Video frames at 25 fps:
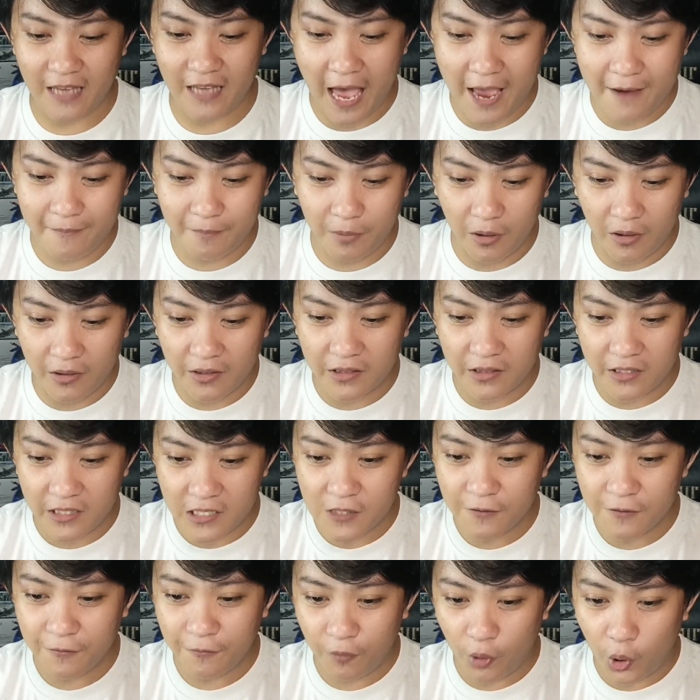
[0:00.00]
I bought
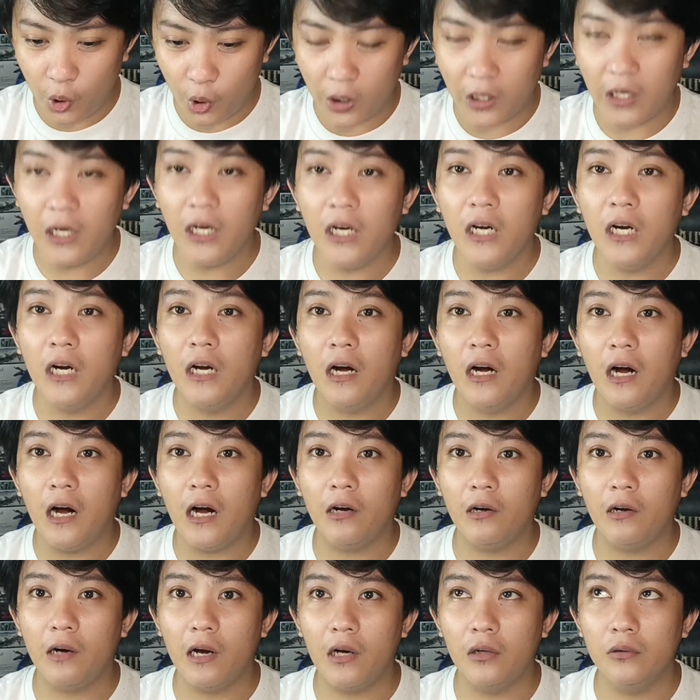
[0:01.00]
this for
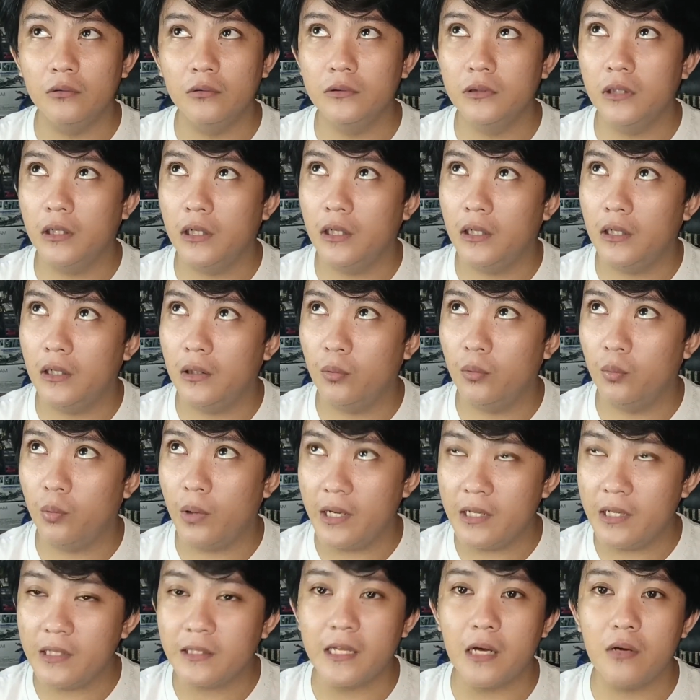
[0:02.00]
around
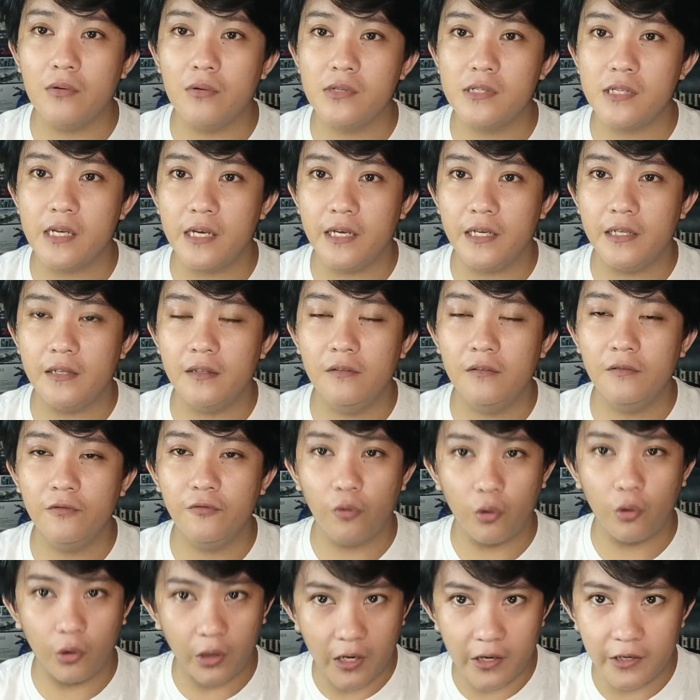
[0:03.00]

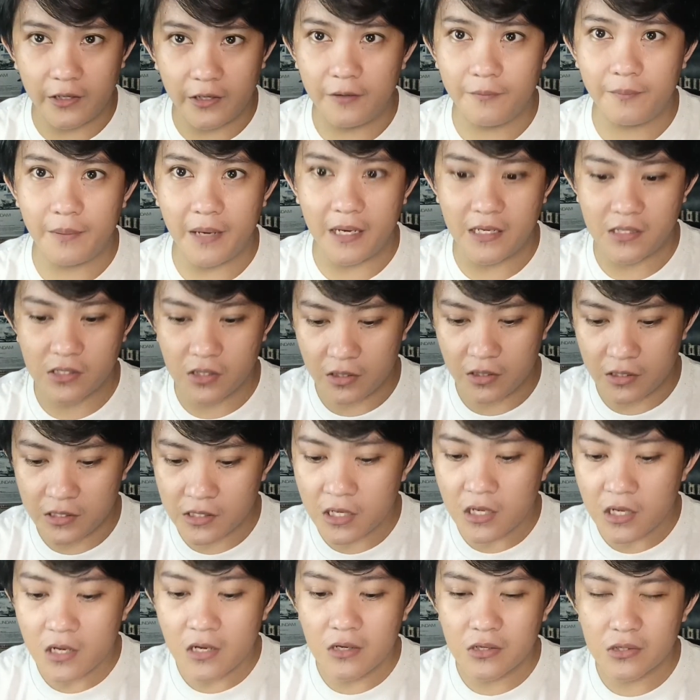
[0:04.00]
1,400
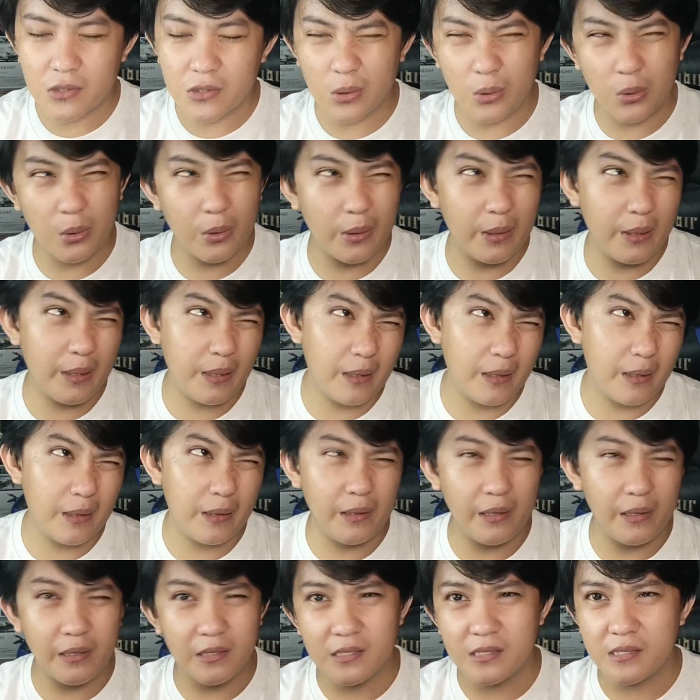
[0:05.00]
pesos. So
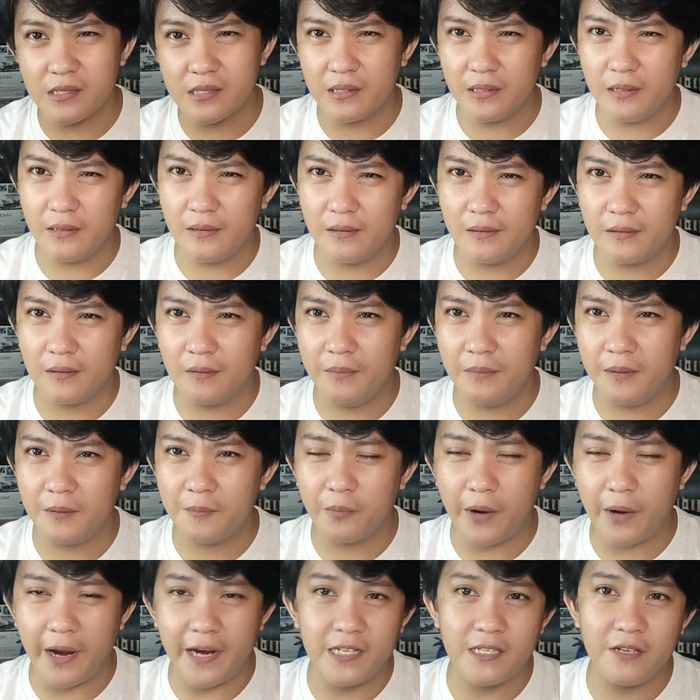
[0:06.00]
it's a little
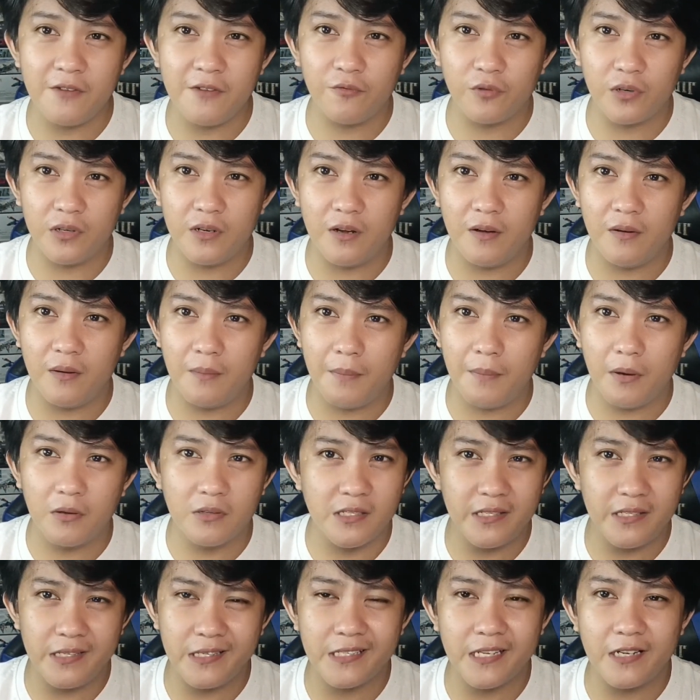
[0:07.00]
bit pricey for
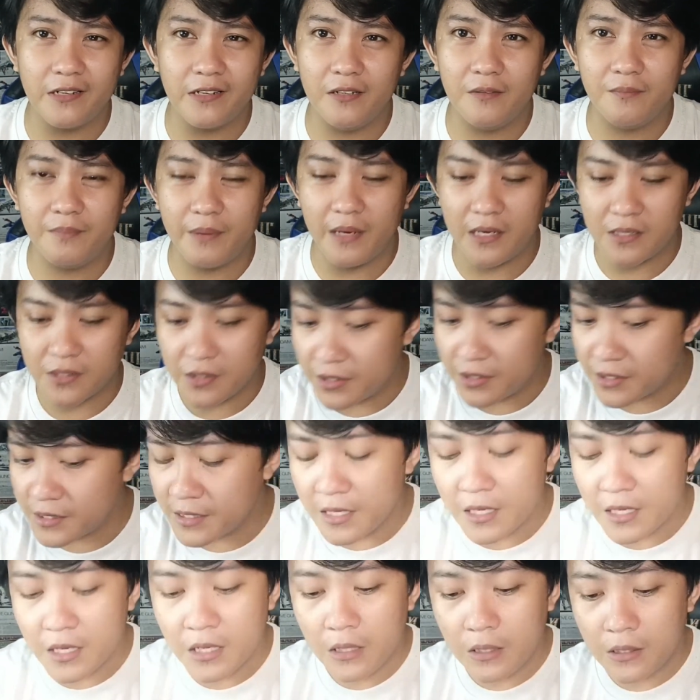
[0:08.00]
about 600 pesos.
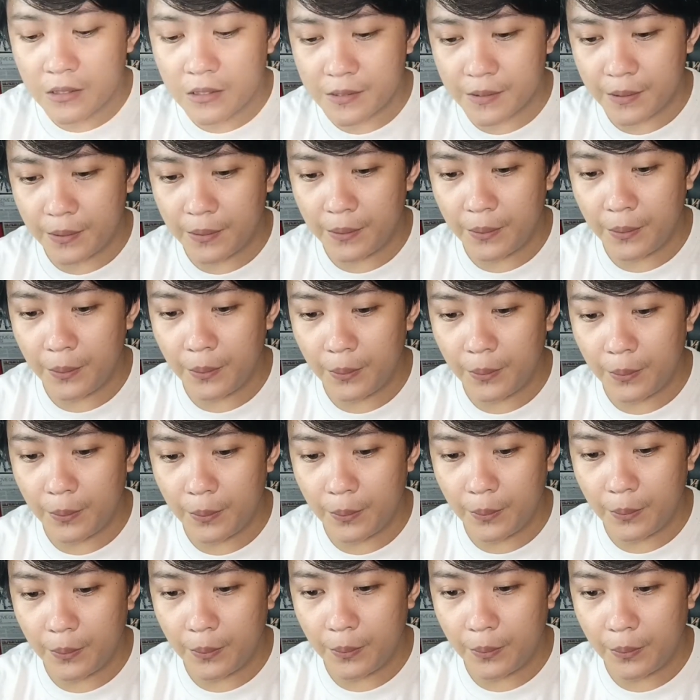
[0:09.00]

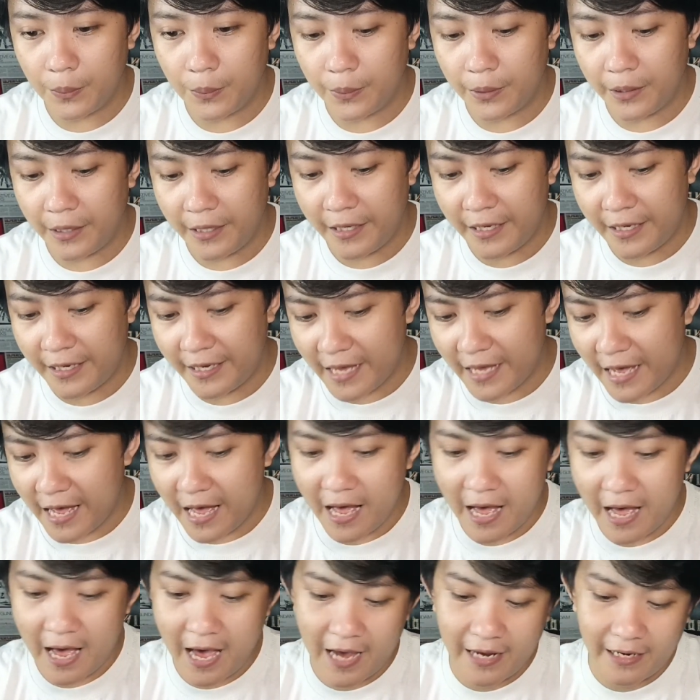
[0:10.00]
So
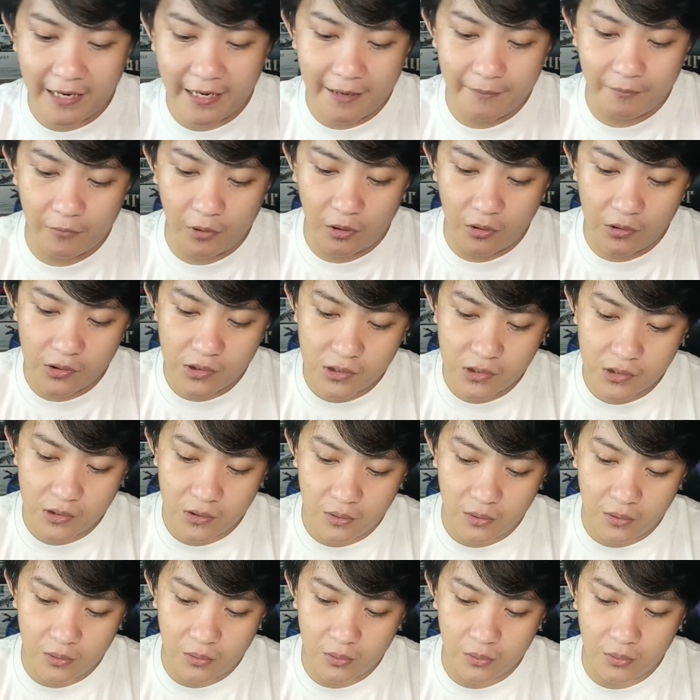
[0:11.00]
yeah, and I'm
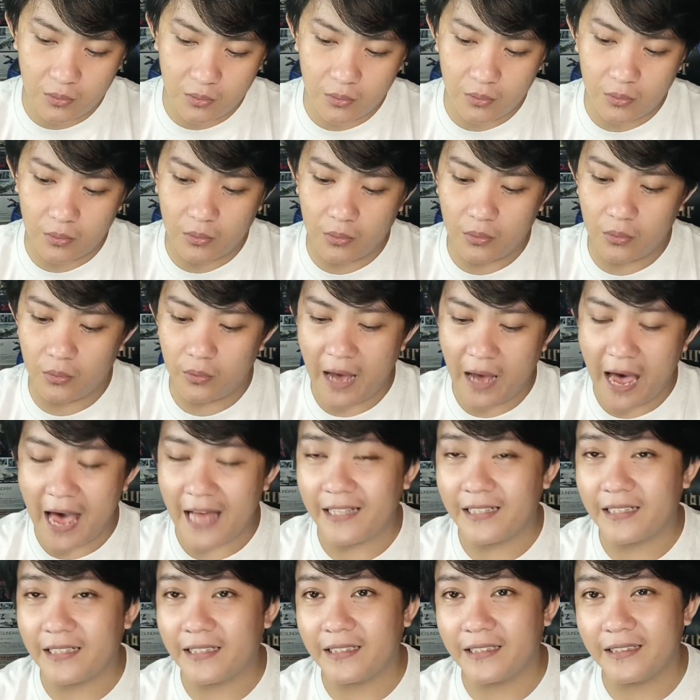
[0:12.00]
also
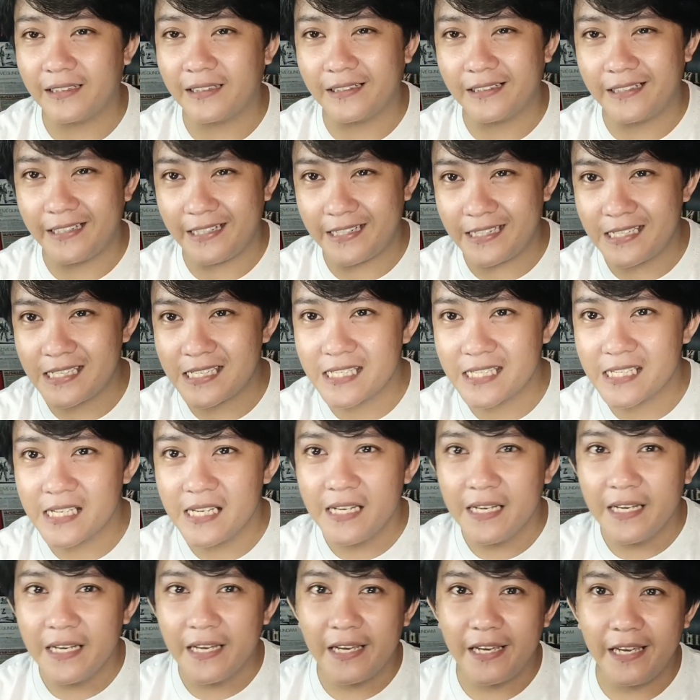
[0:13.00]
hunt this
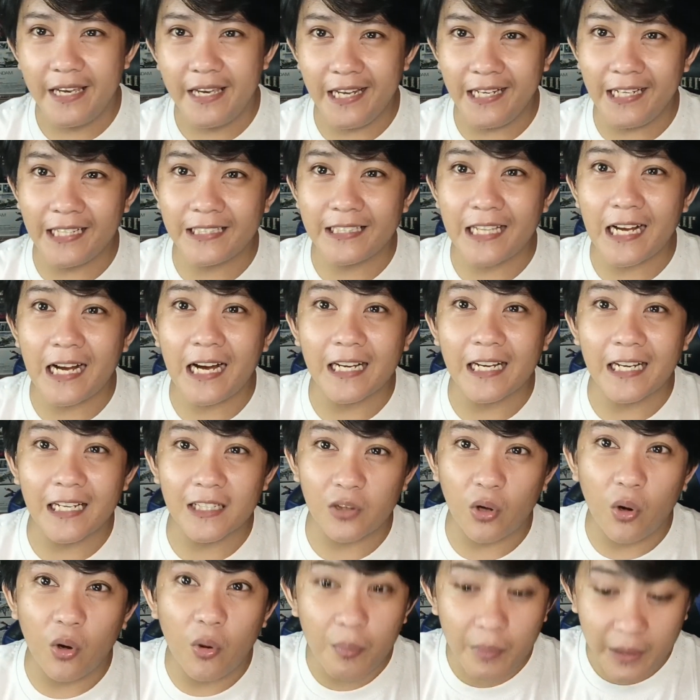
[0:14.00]
in the Takara
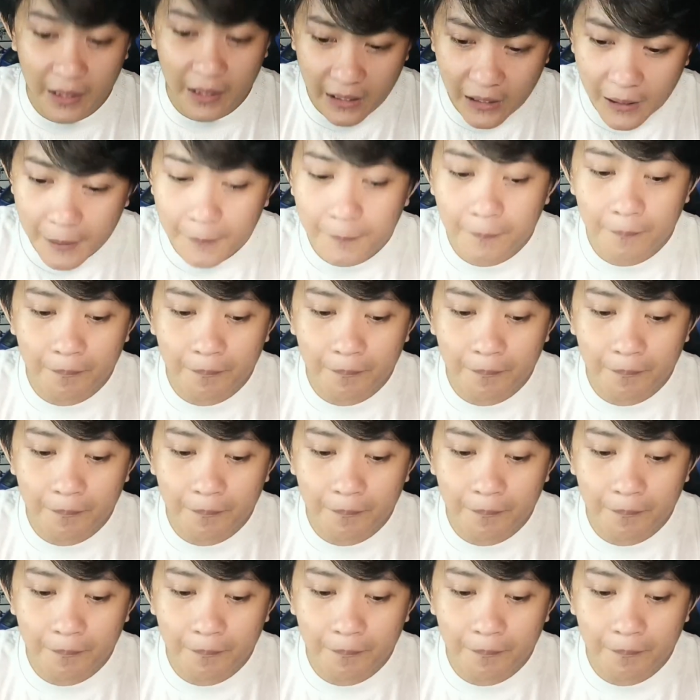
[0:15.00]
Tomy,